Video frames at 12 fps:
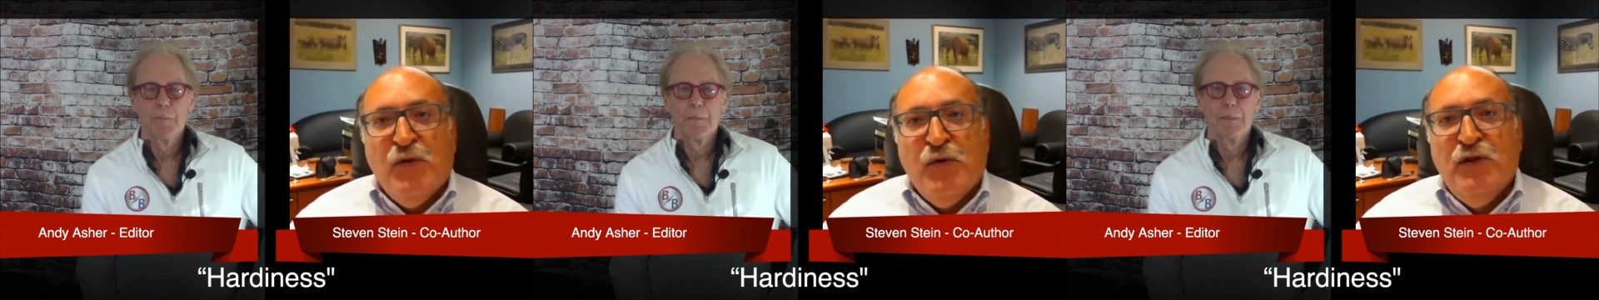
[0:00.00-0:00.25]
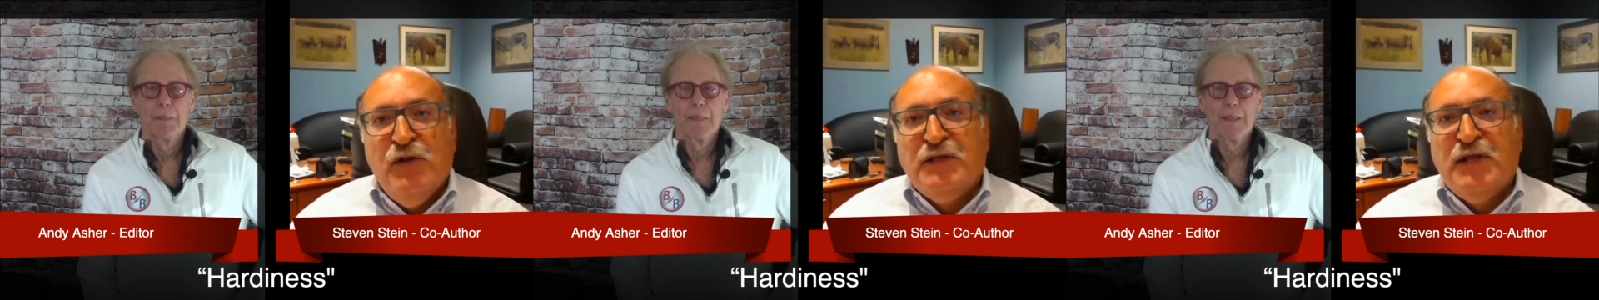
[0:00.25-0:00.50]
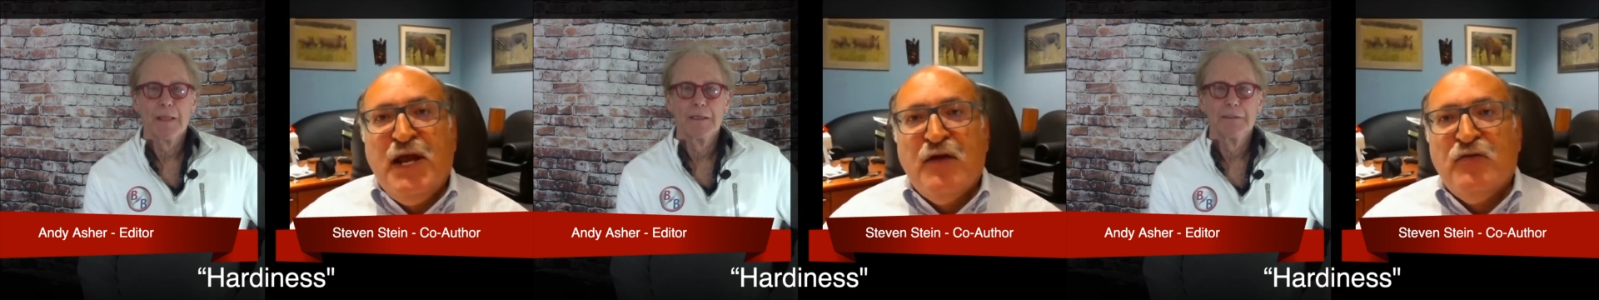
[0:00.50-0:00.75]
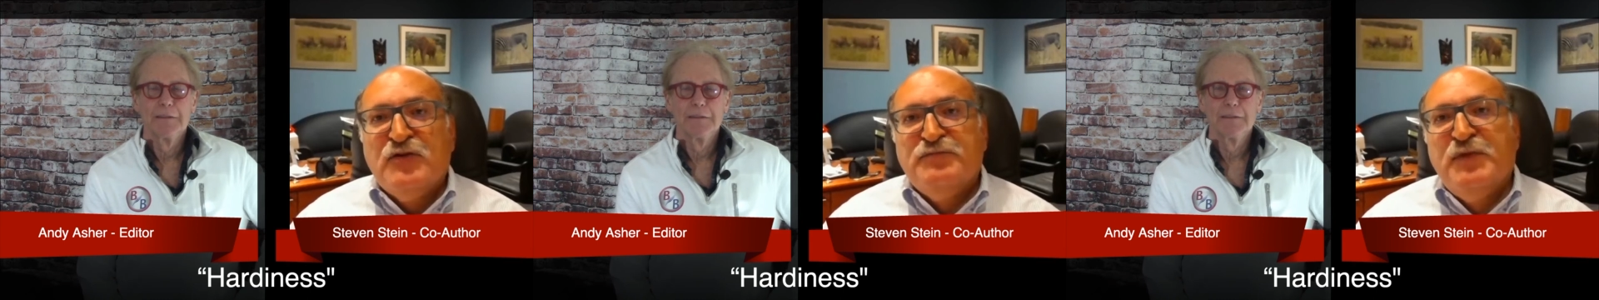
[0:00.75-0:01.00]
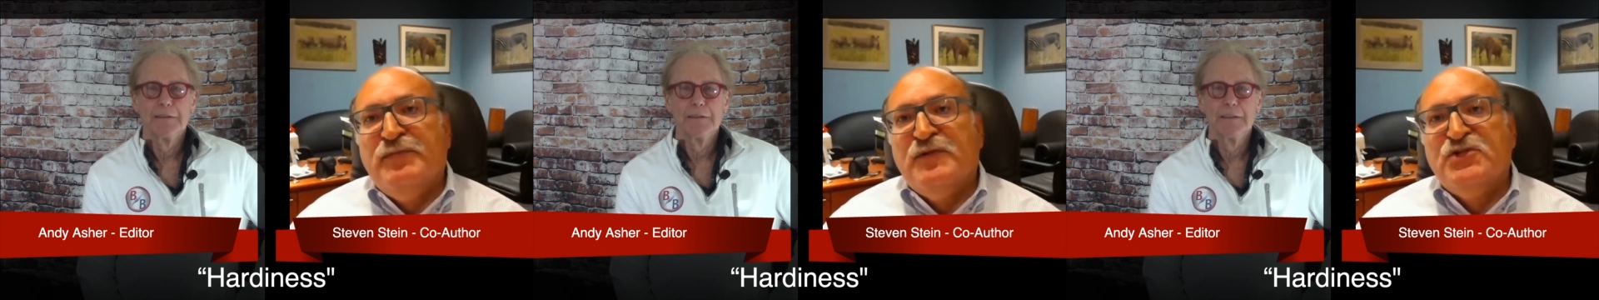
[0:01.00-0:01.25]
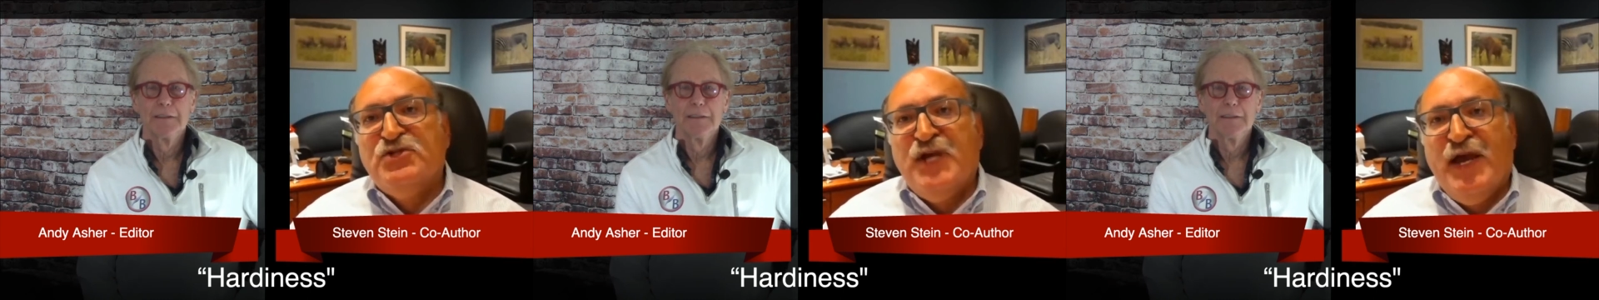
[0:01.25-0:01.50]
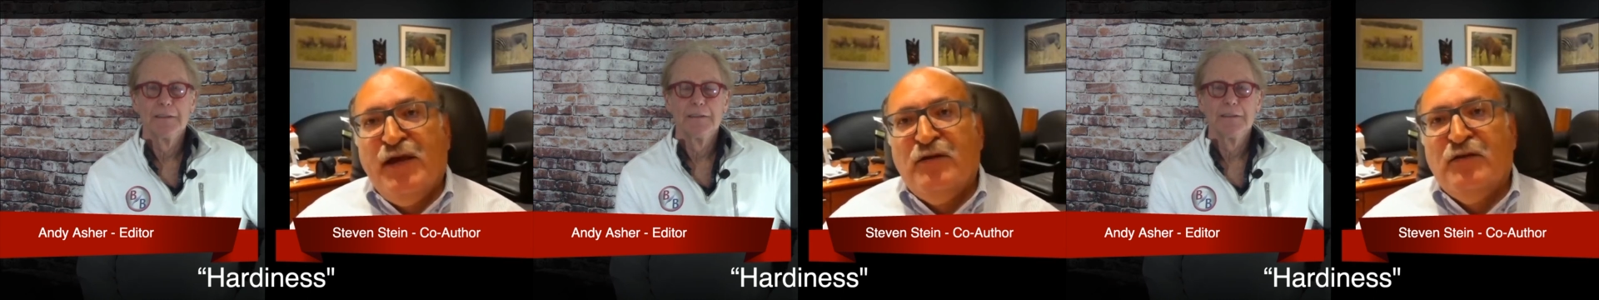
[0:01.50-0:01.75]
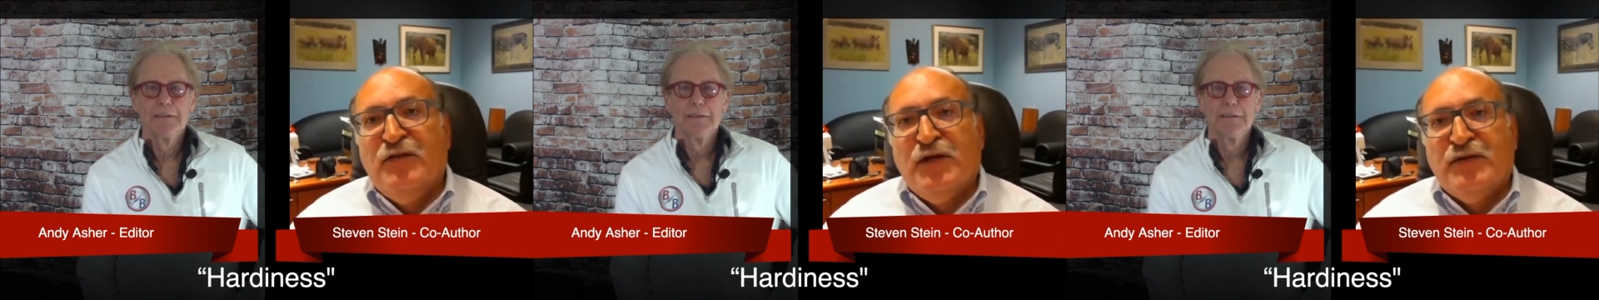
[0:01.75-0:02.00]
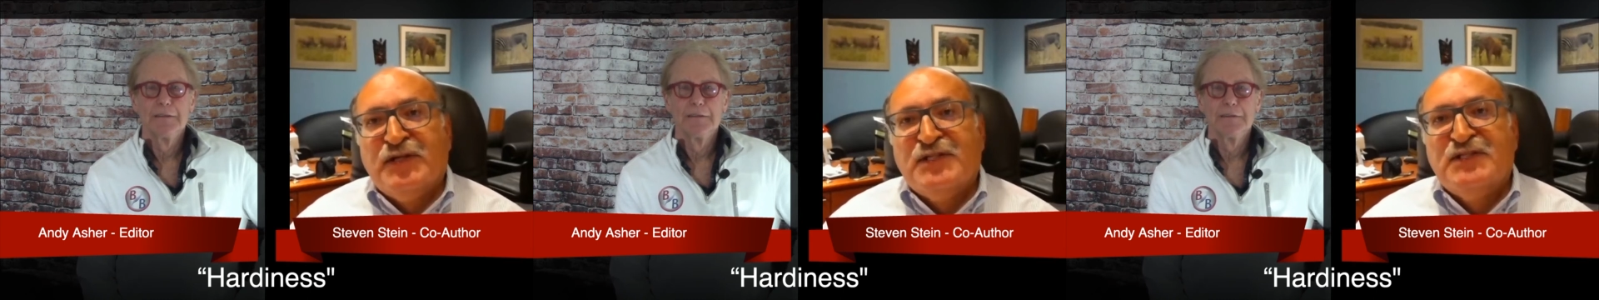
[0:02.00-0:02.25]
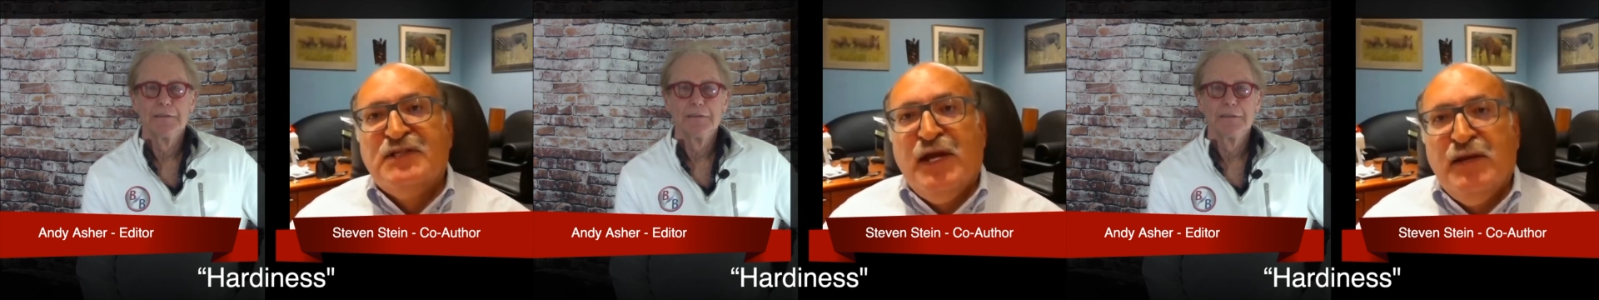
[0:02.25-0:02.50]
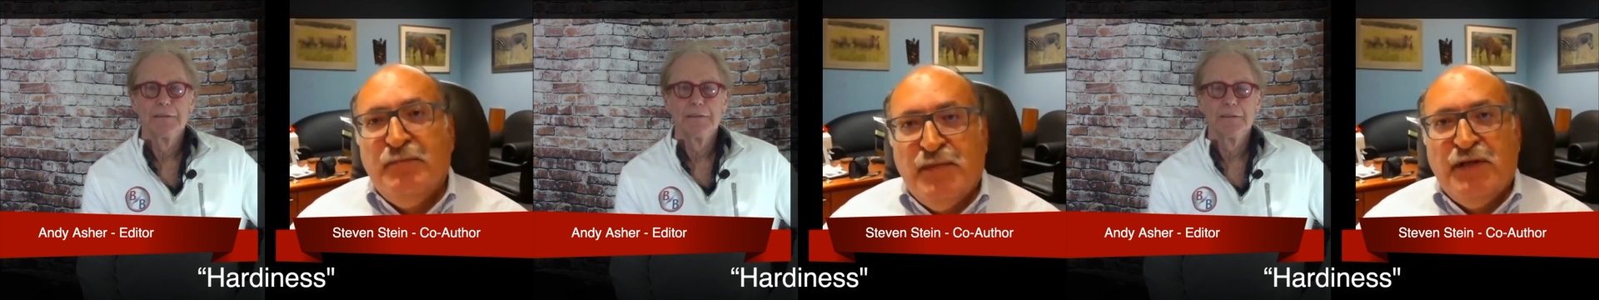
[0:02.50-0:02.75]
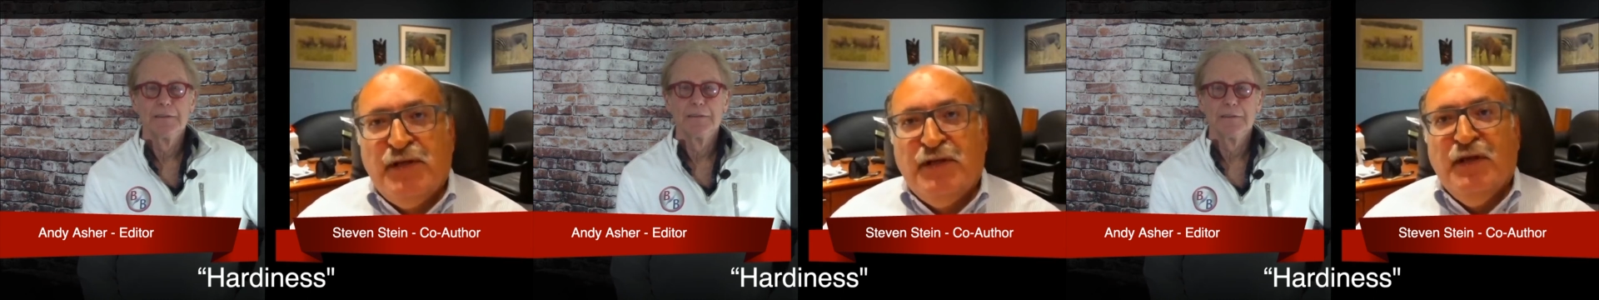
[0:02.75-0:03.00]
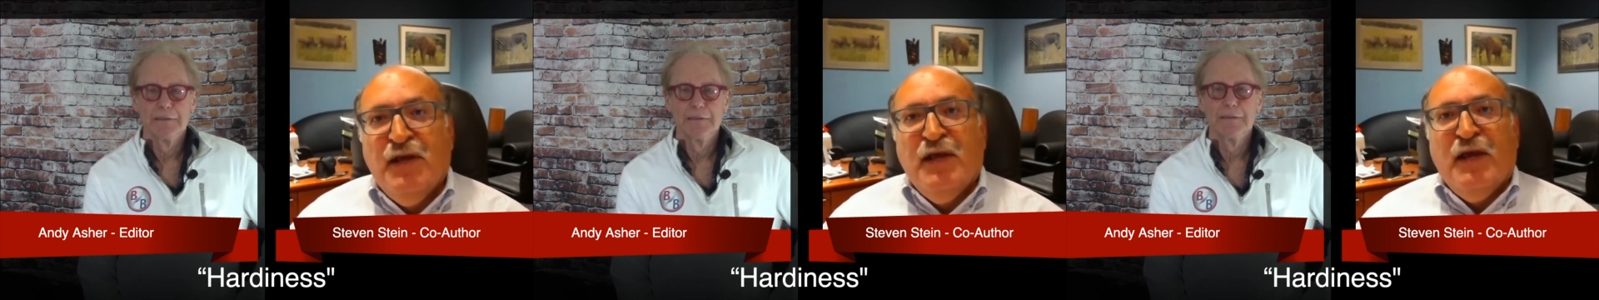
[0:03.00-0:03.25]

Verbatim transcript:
Speaker 1: we looked at how those people channel their excitement